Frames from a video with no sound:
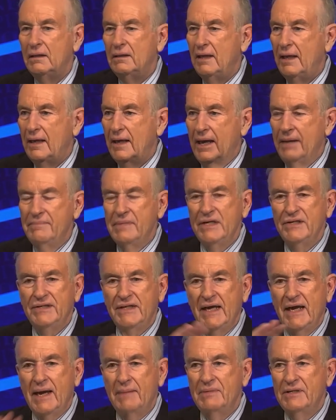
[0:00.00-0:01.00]

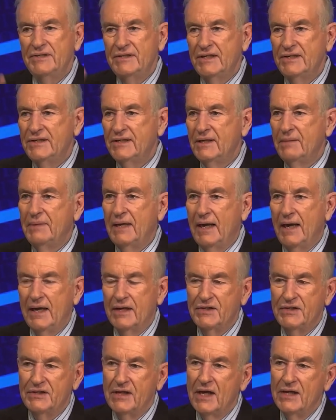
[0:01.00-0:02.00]
NBC, ABC,
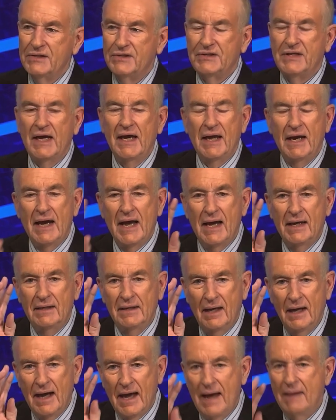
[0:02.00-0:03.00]
CBS, CNN,
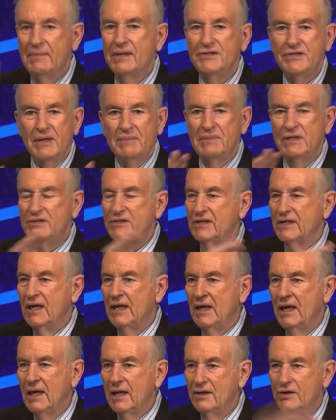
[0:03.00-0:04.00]

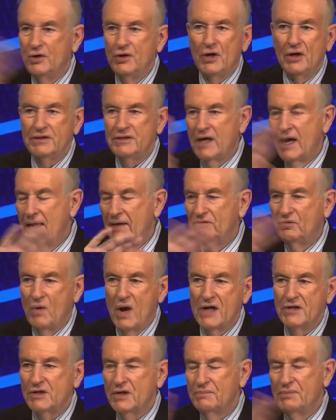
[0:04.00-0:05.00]
MSNBC, New York Times,
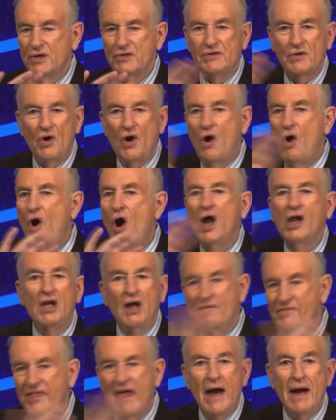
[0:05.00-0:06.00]
Washington Post, all
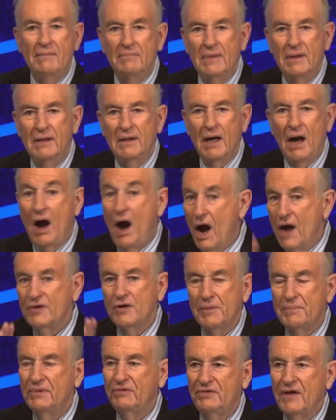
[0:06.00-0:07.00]
of them,
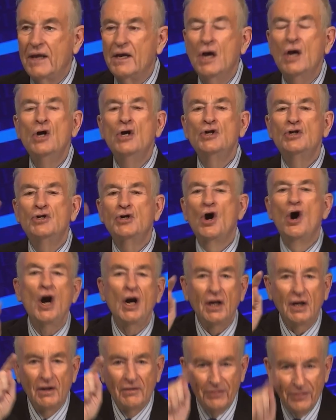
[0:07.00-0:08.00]
100%,
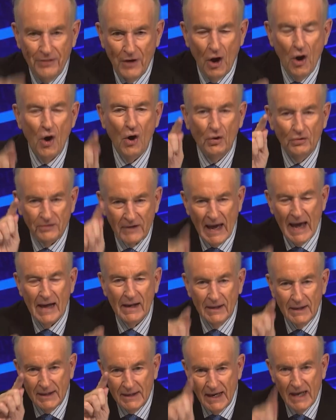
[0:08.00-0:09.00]
took those
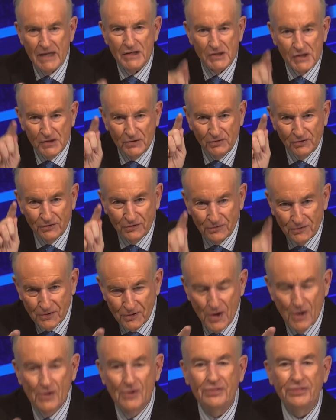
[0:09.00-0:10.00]
allegations as
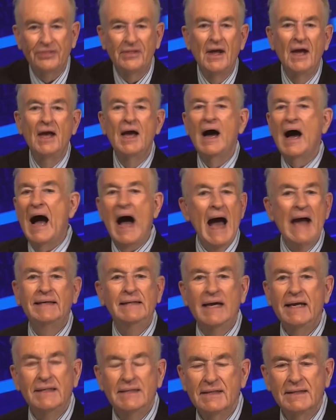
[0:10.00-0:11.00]
truth, I
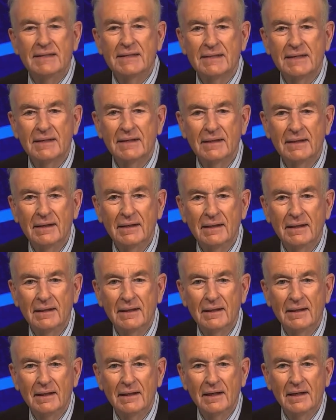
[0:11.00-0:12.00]
didn't,
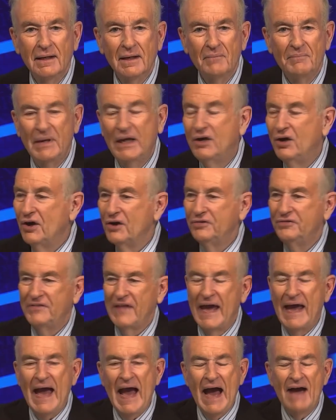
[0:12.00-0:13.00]
because
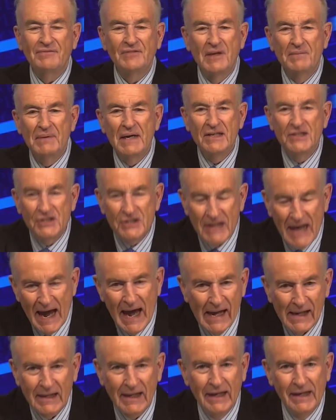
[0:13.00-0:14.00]
they have to be
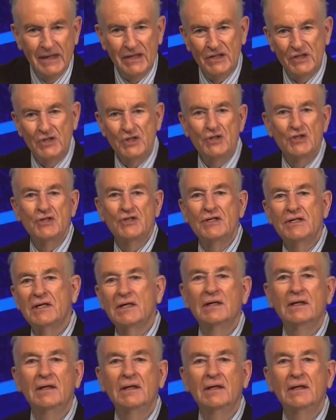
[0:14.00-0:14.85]
challenged.